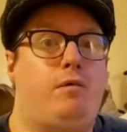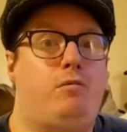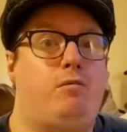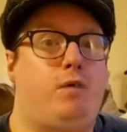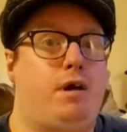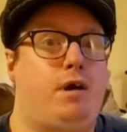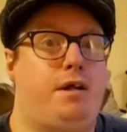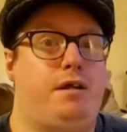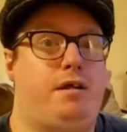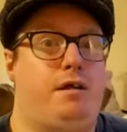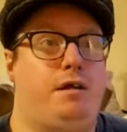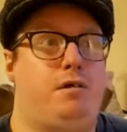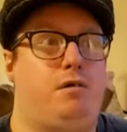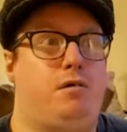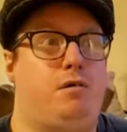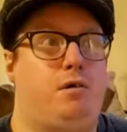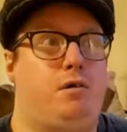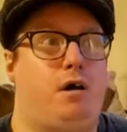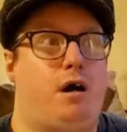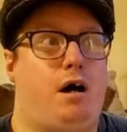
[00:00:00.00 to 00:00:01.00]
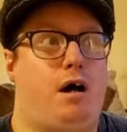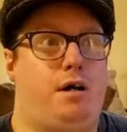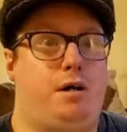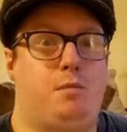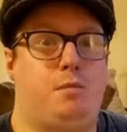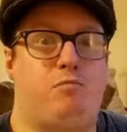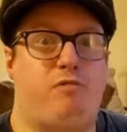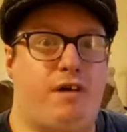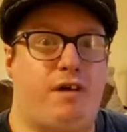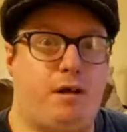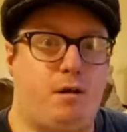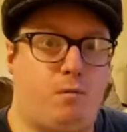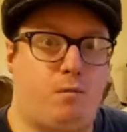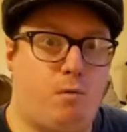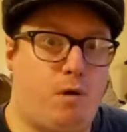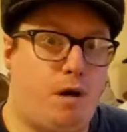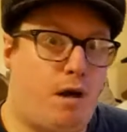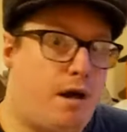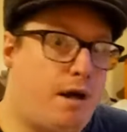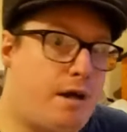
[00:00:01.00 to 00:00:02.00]
whether you're on your break at
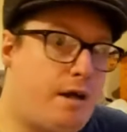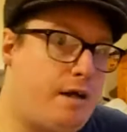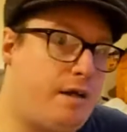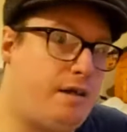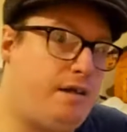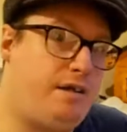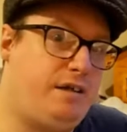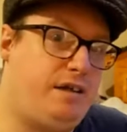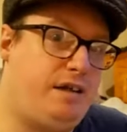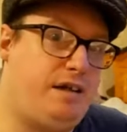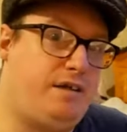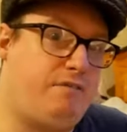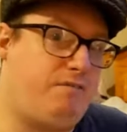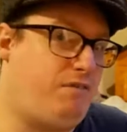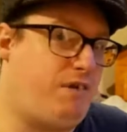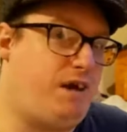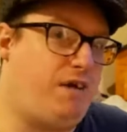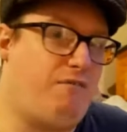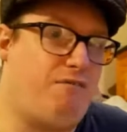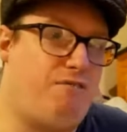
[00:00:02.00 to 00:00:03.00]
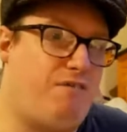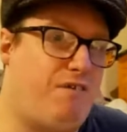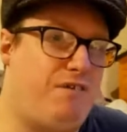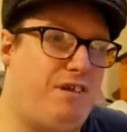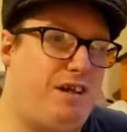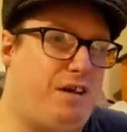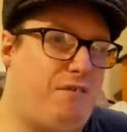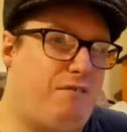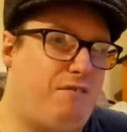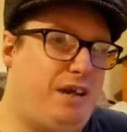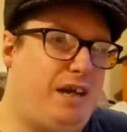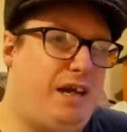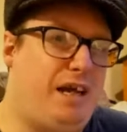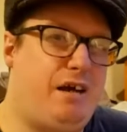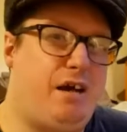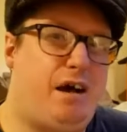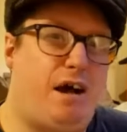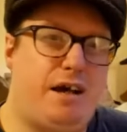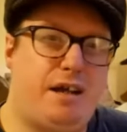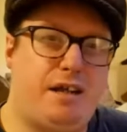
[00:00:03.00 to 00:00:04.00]
work and you not really
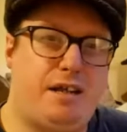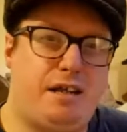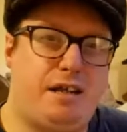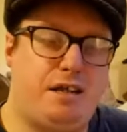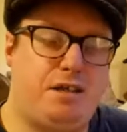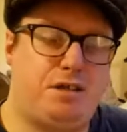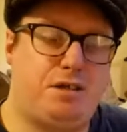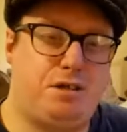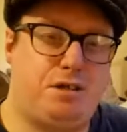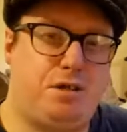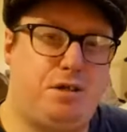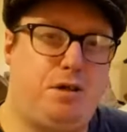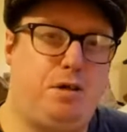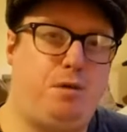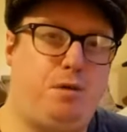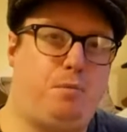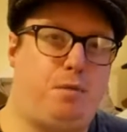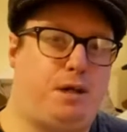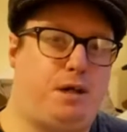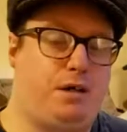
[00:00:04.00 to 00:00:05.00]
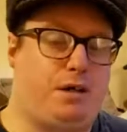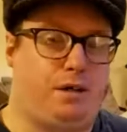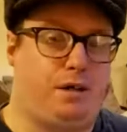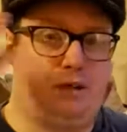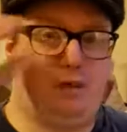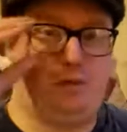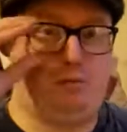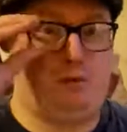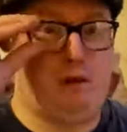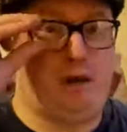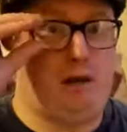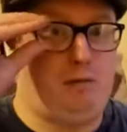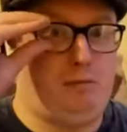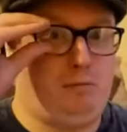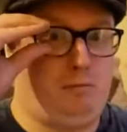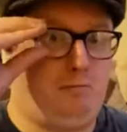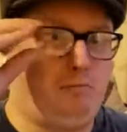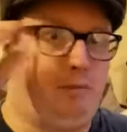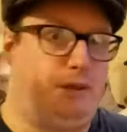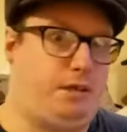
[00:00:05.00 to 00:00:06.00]
got anything to do because,
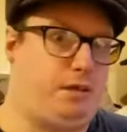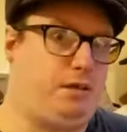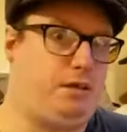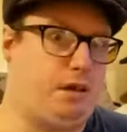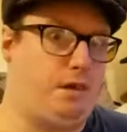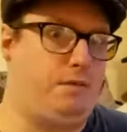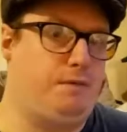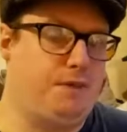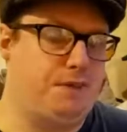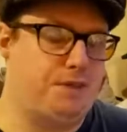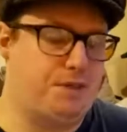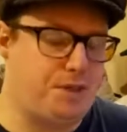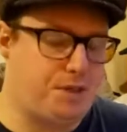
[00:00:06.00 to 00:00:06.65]
well, we covered the